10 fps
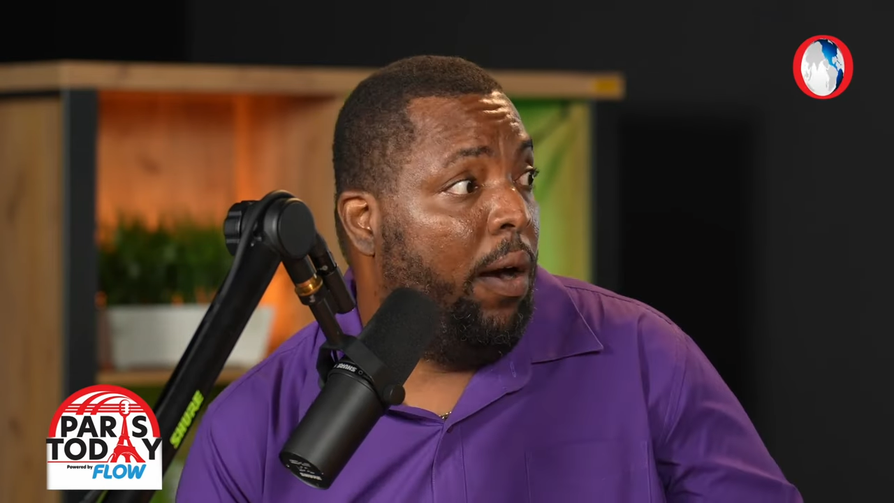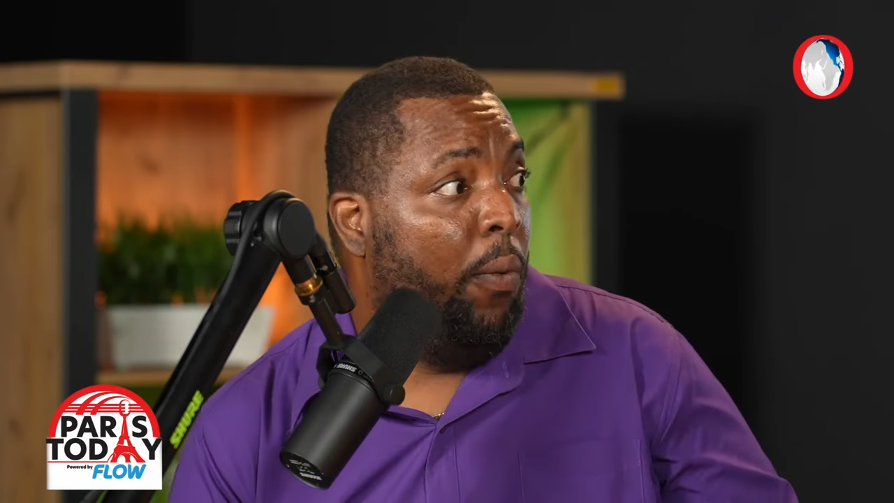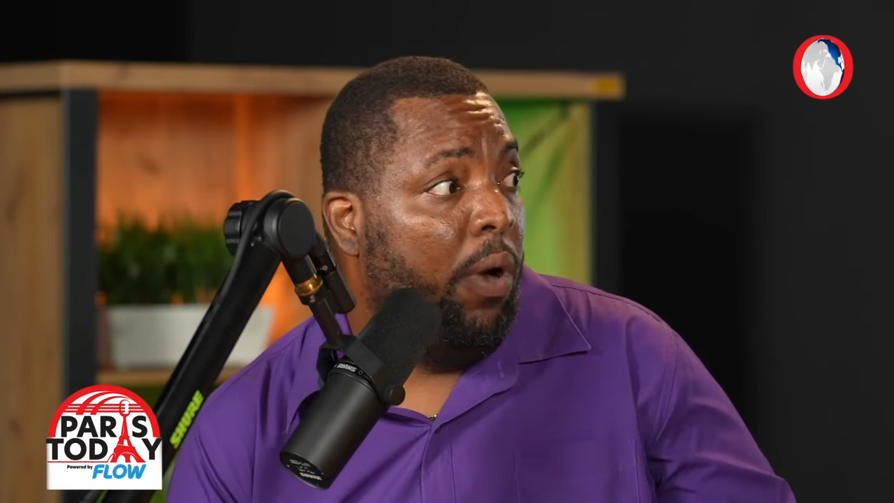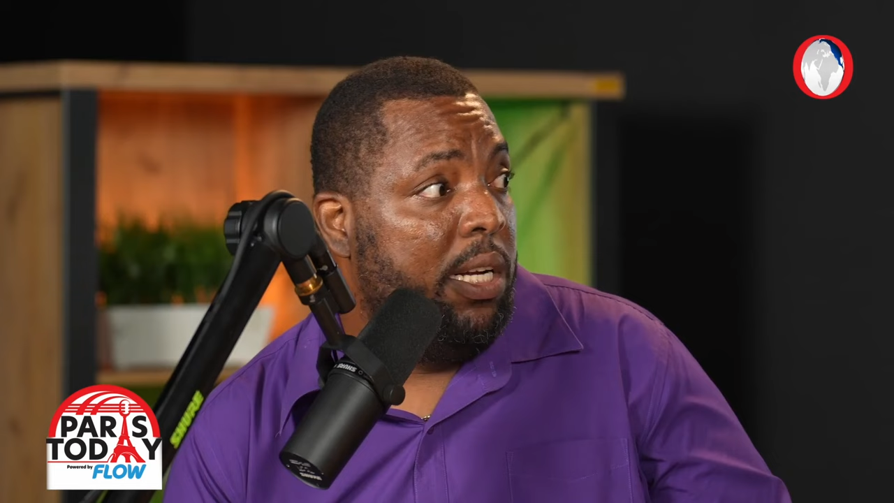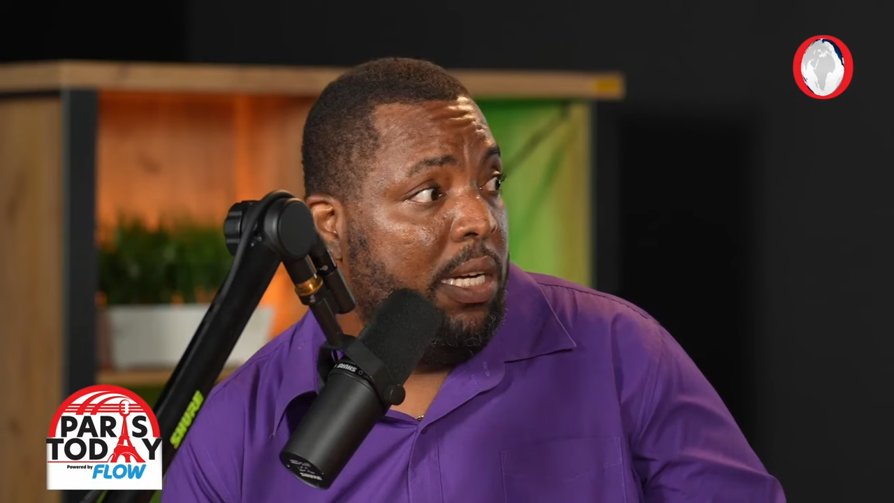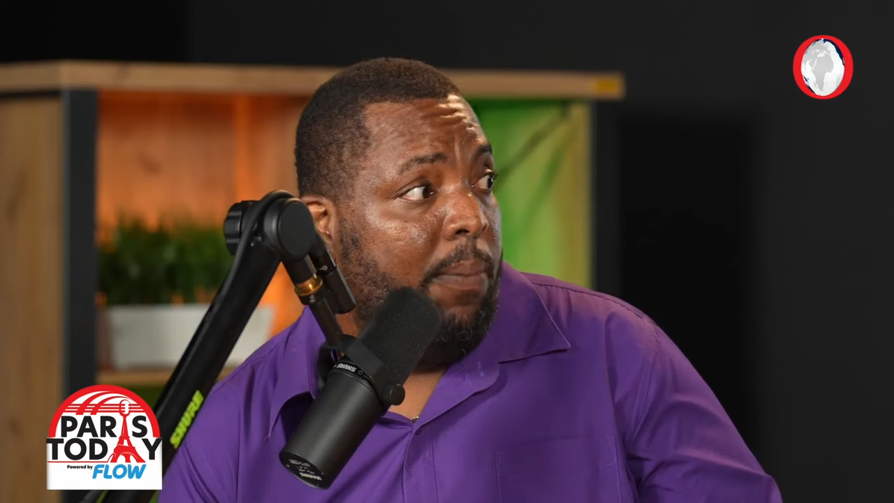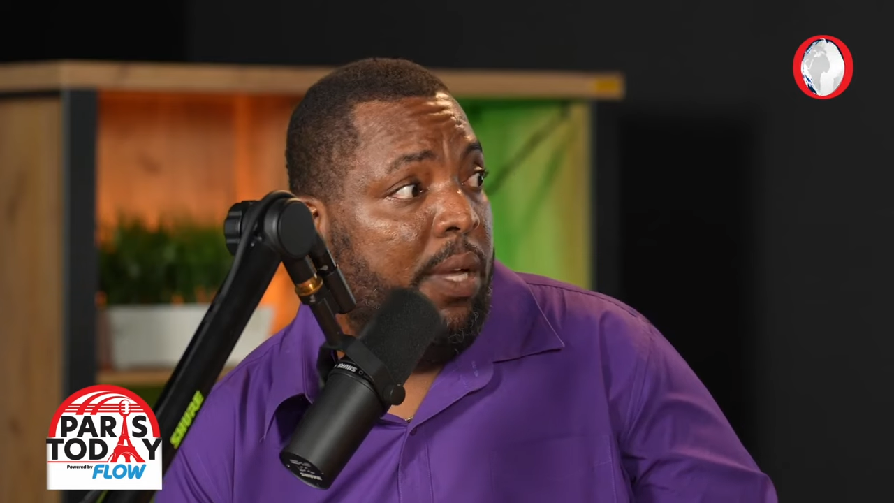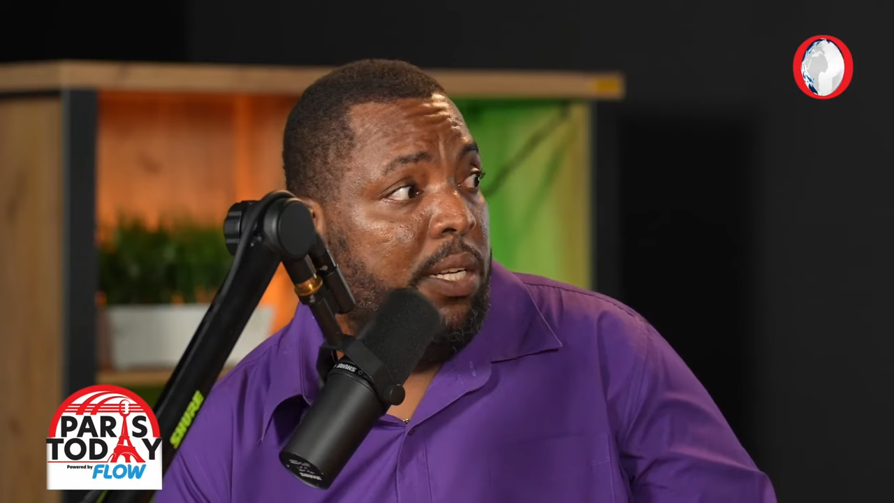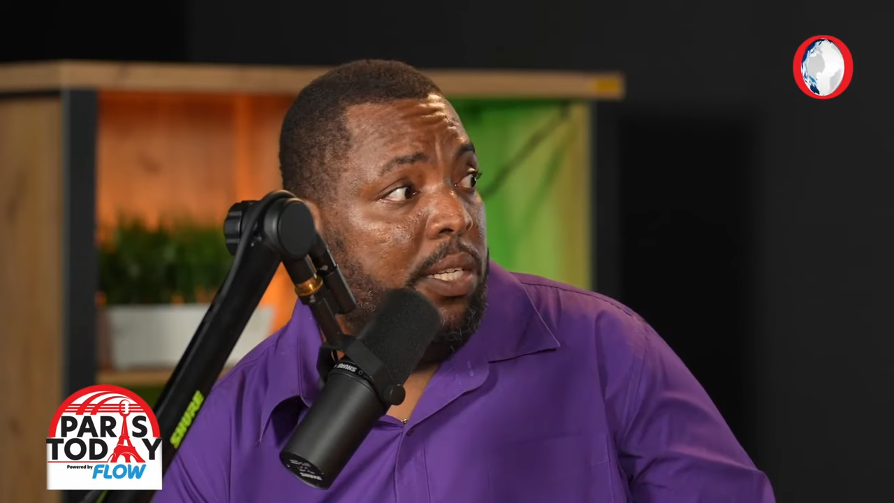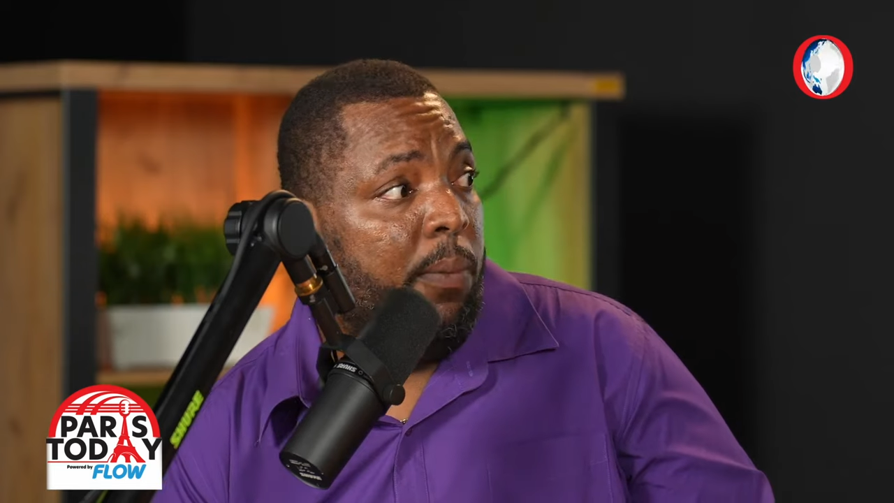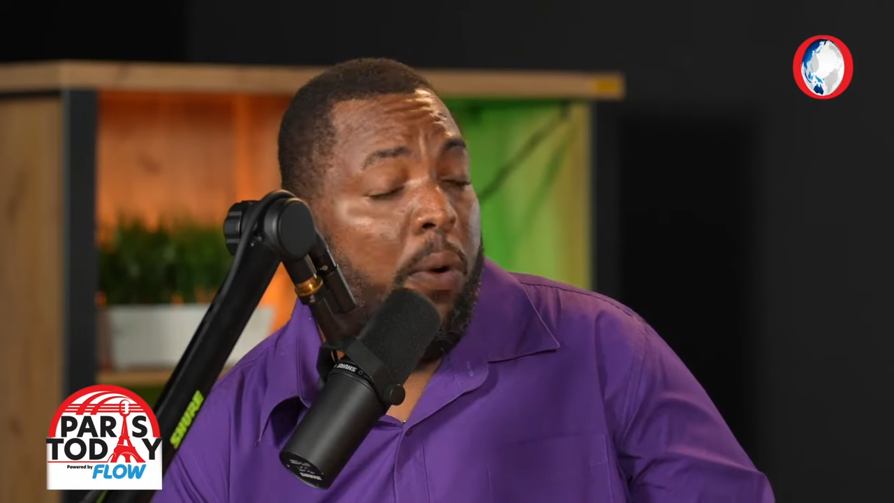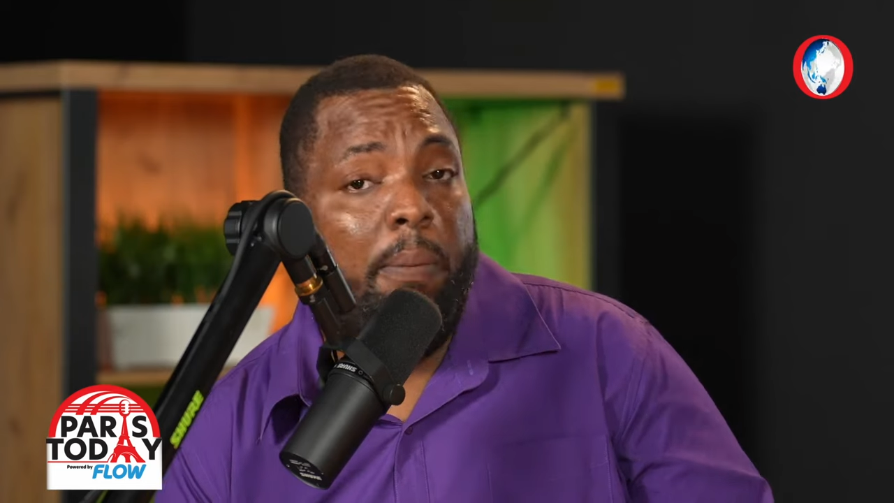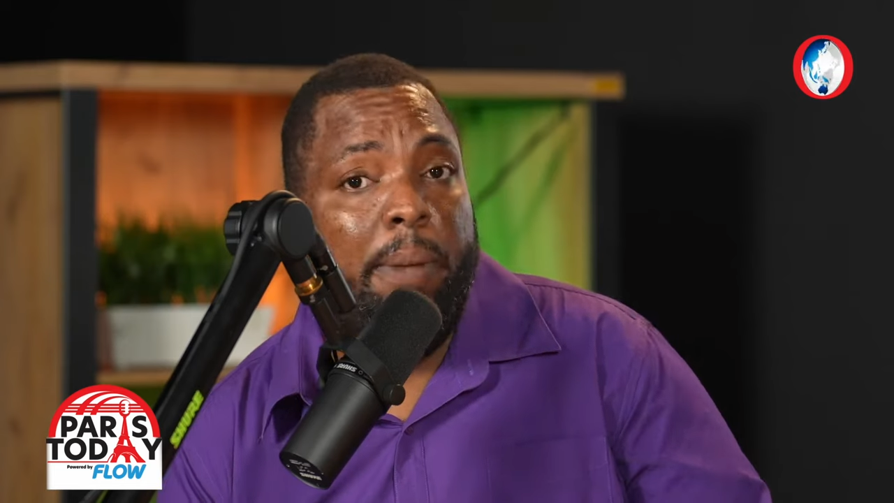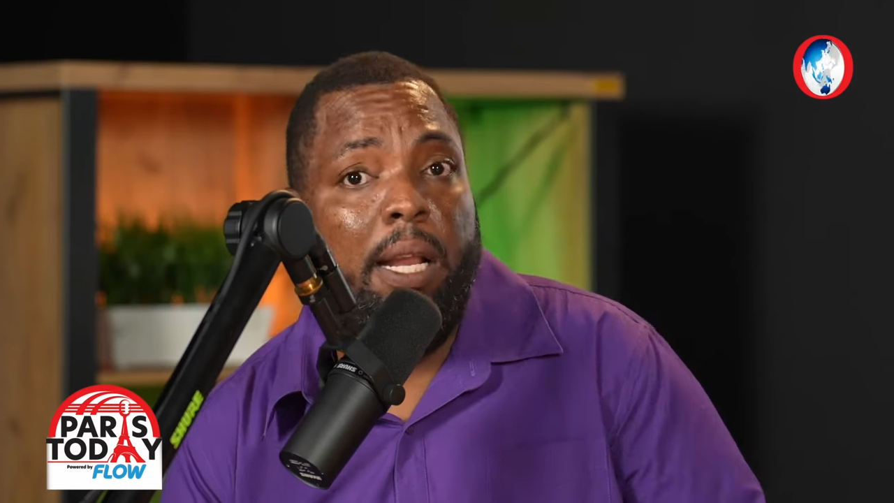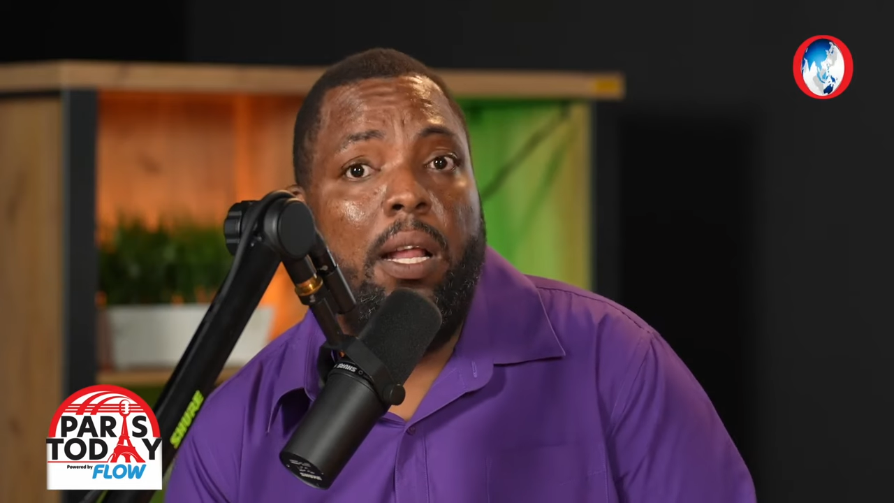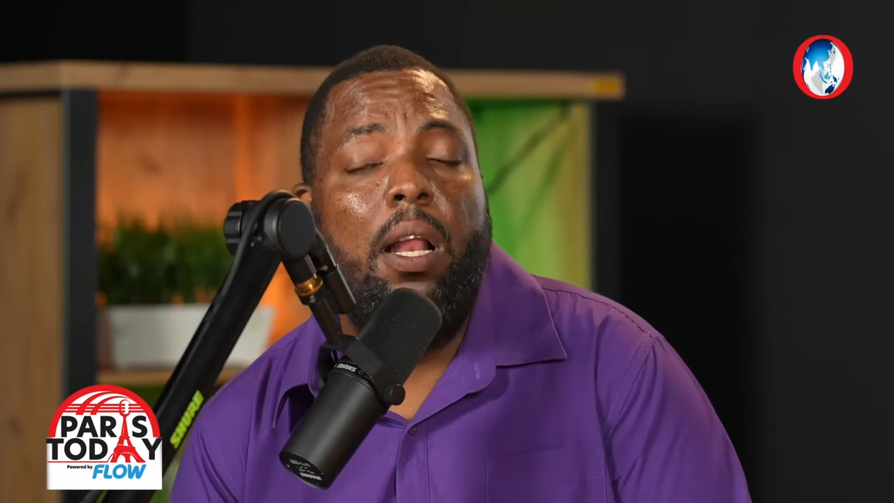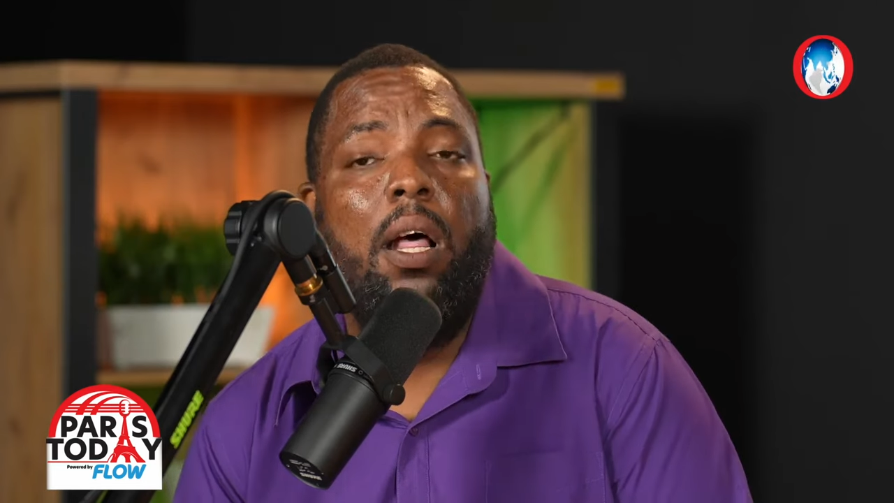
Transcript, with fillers: a world championship gold medal